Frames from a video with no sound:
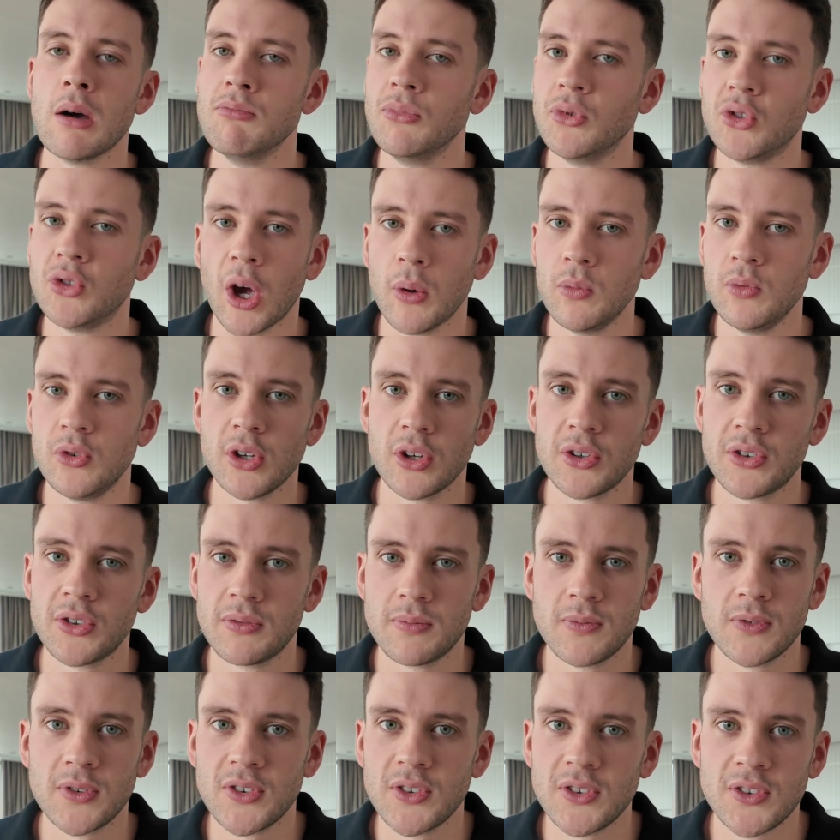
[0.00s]
Don't just
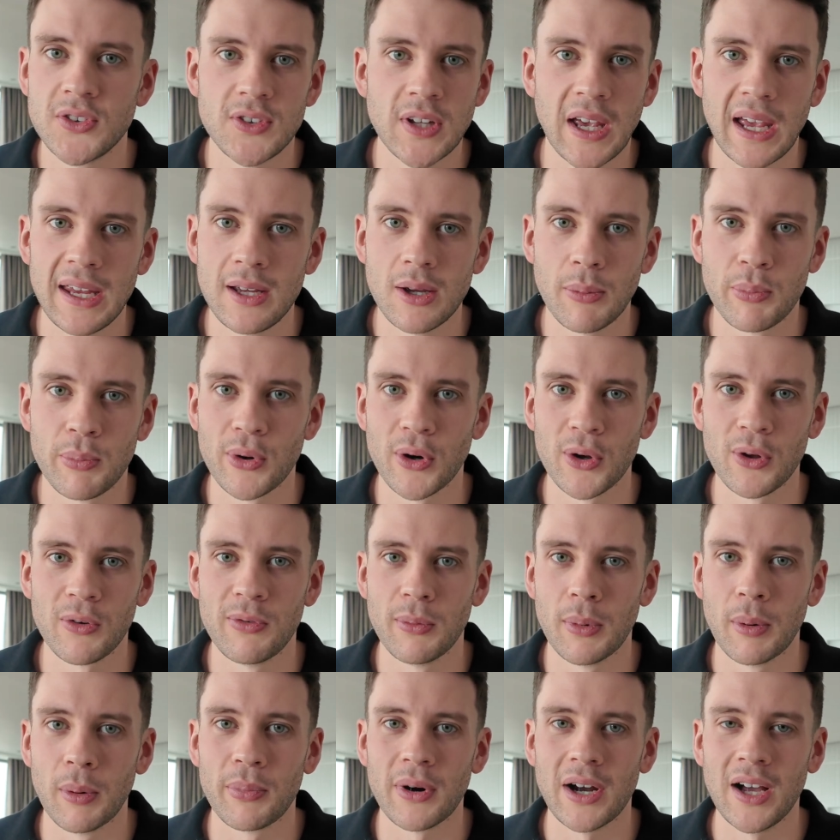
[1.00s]
take a product
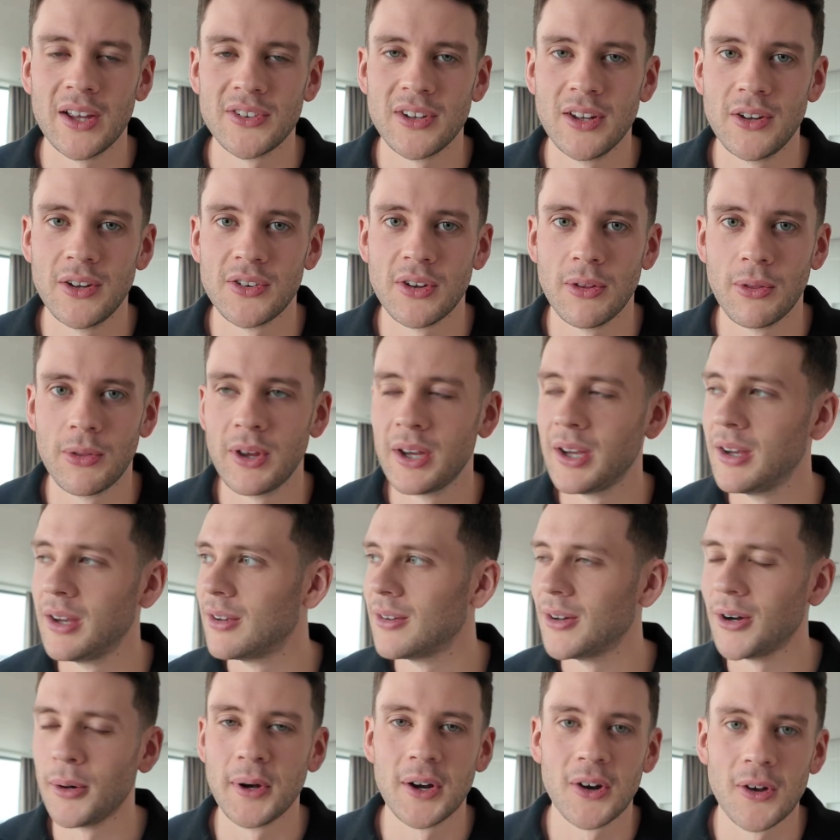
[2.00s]
from a price list and think,
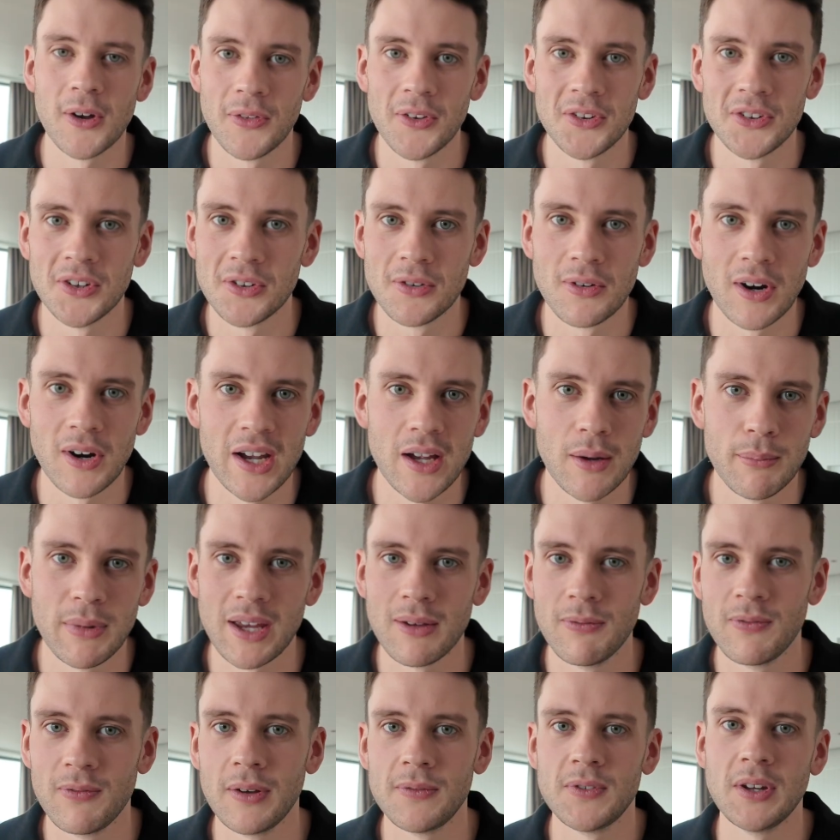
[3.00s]
oh my God, this is great, I'm
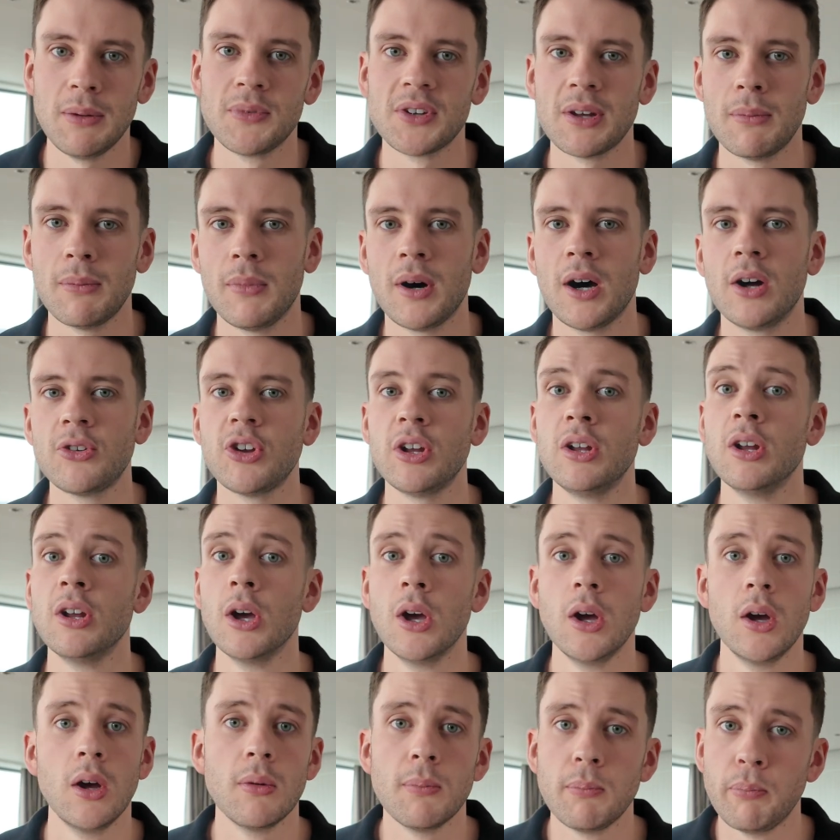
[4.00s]
making 15% margin.
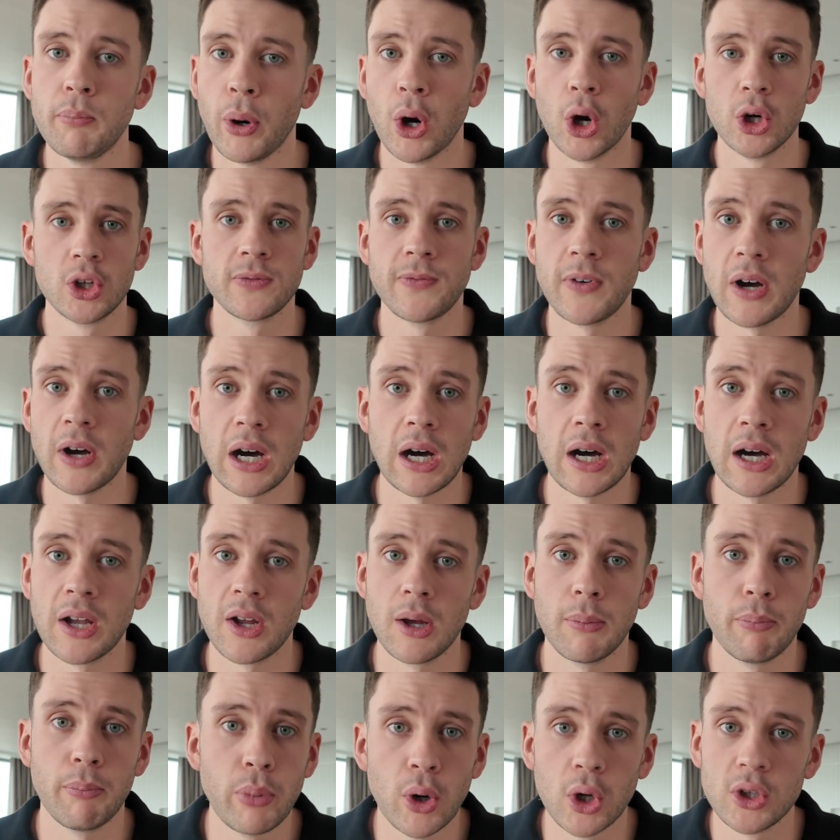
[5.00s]
Push for
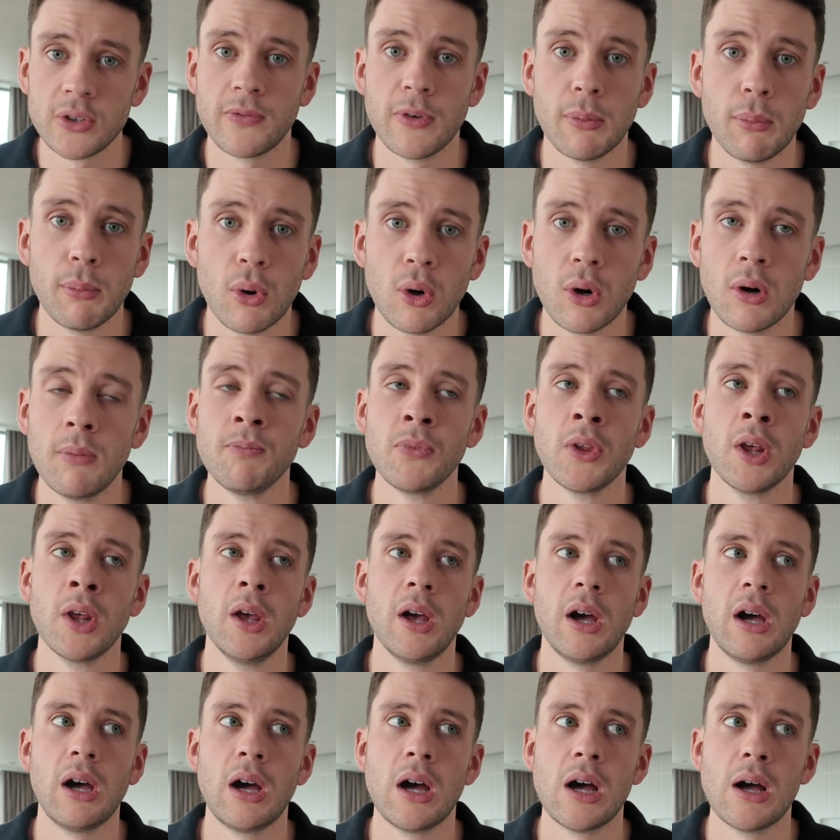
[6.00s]
harder, push for more.
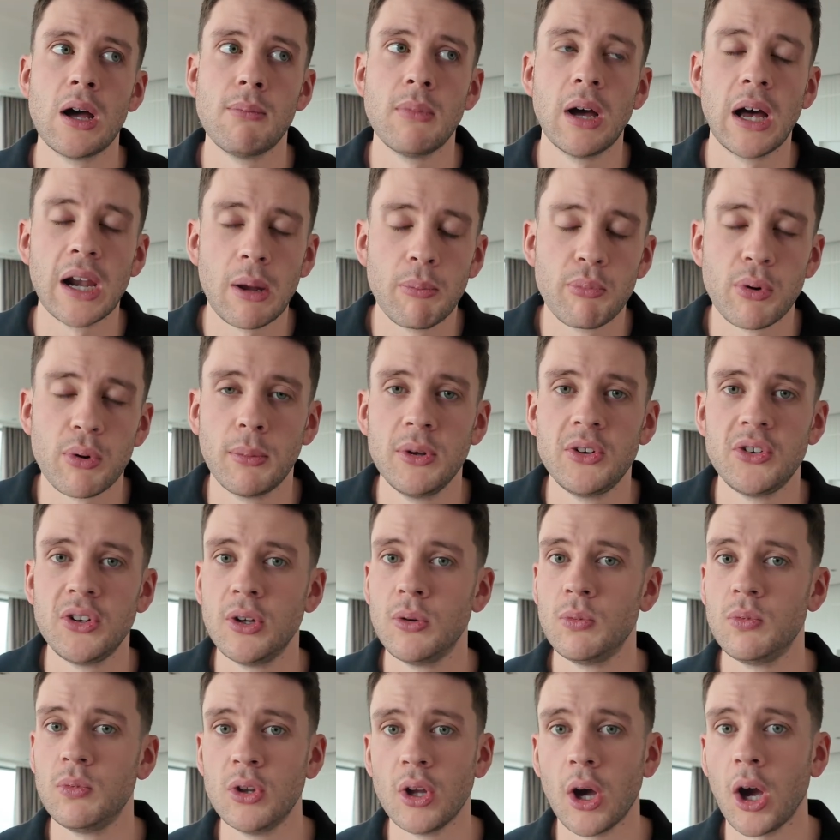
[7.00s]
And I promise
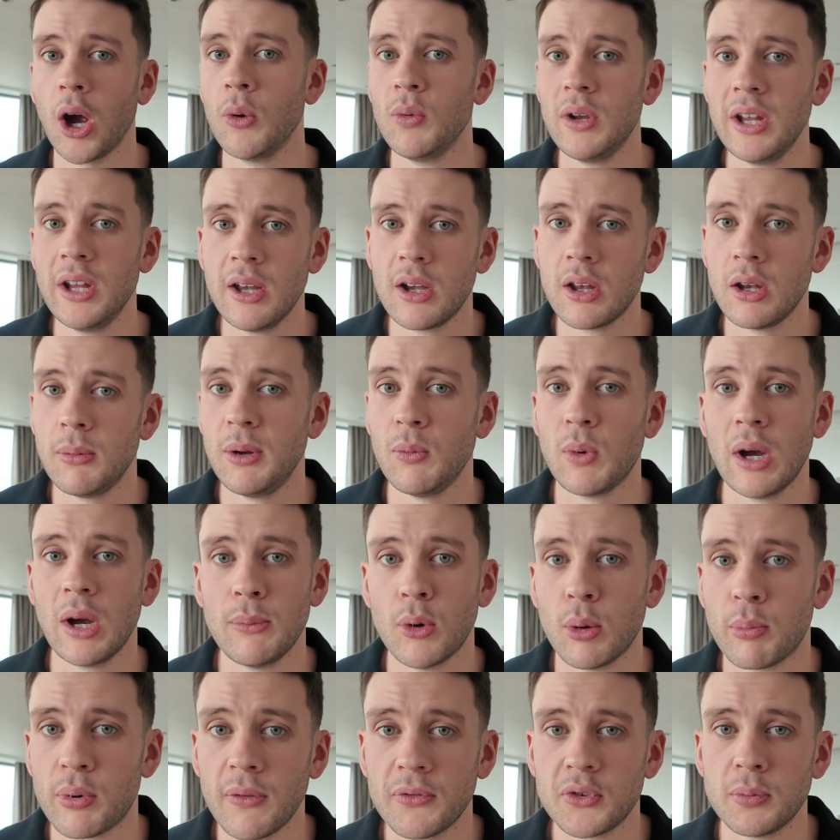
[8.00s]
you, not only are you going to be way
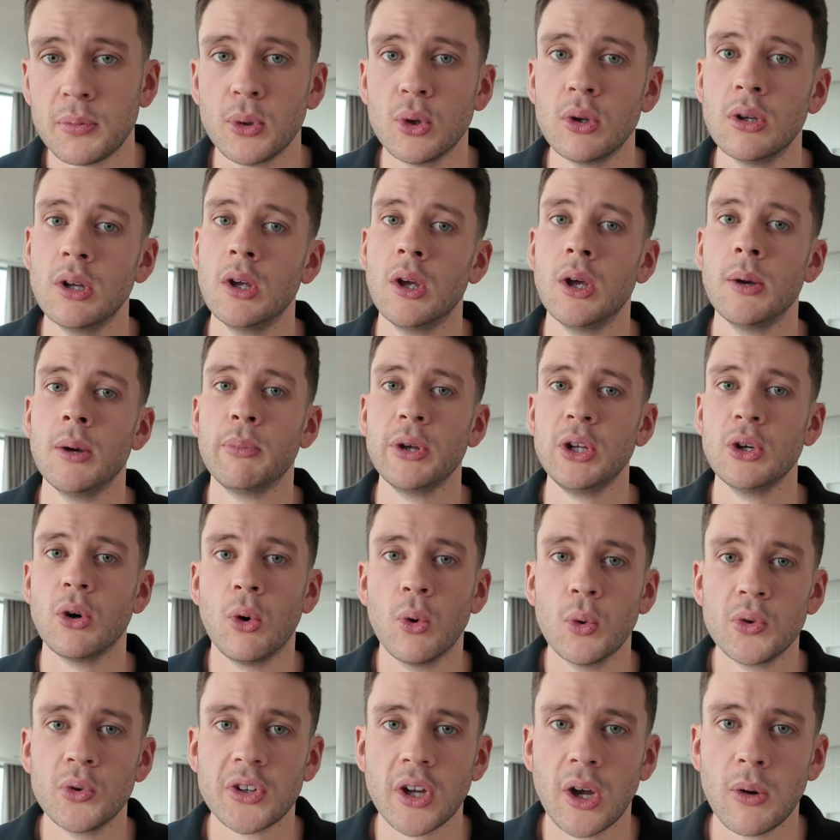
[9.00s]
more profitable, but you're
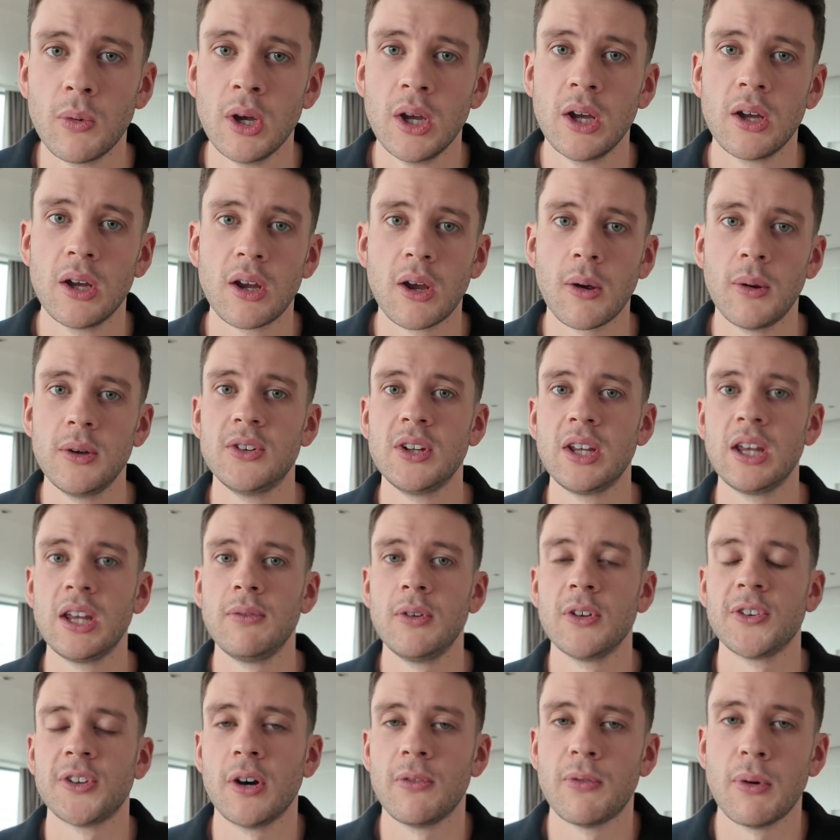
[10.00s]
also going to give
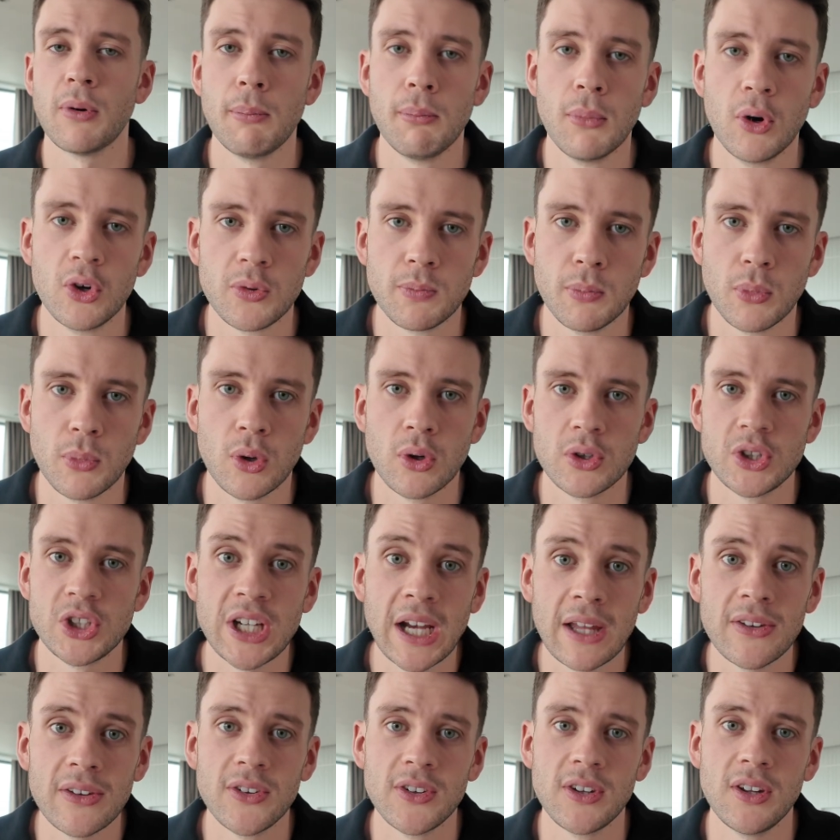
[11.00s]
yourself much more
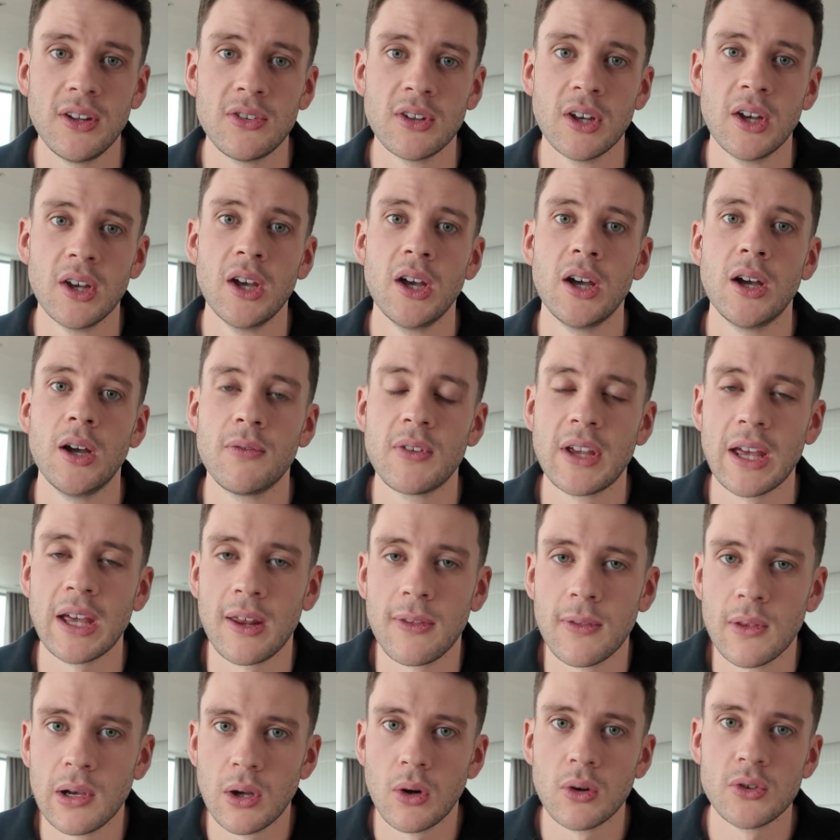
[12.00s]
chances of getting
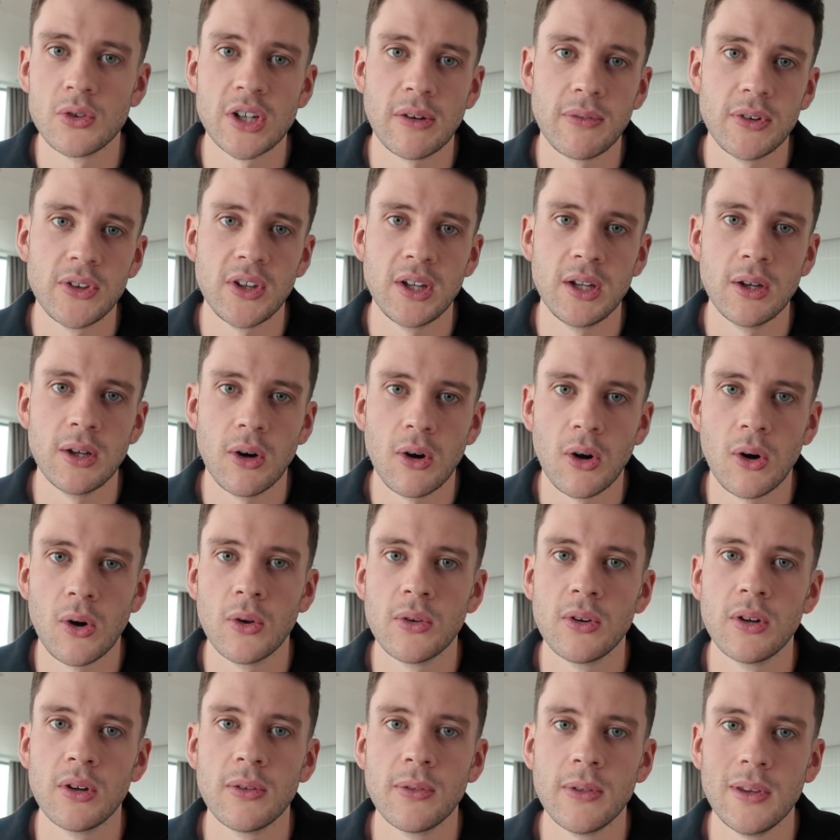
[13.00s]
the longevity
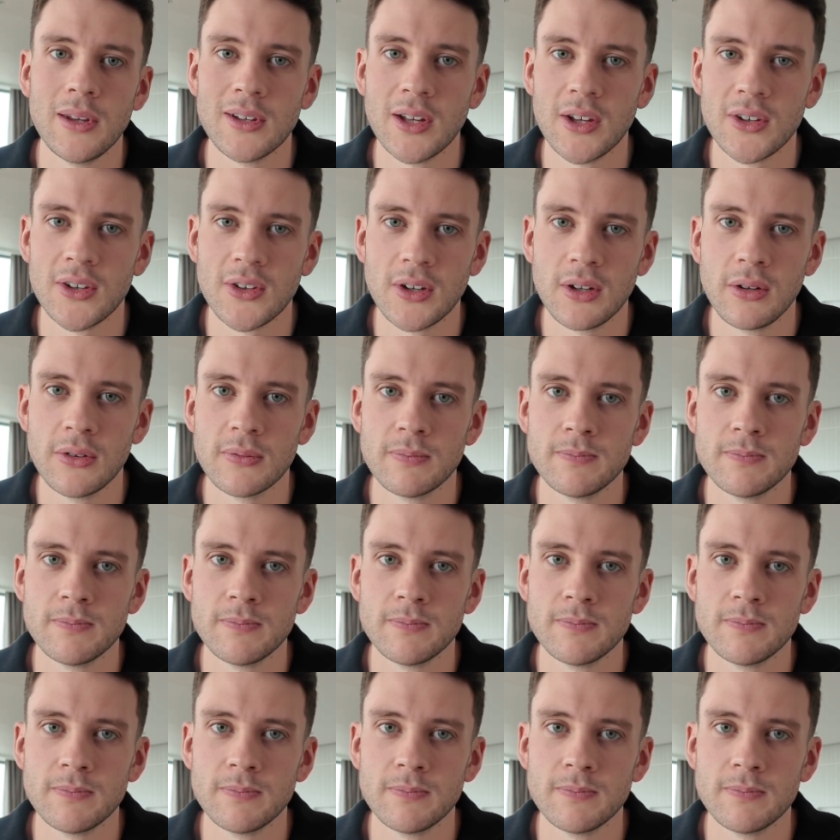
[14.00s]
on these listings.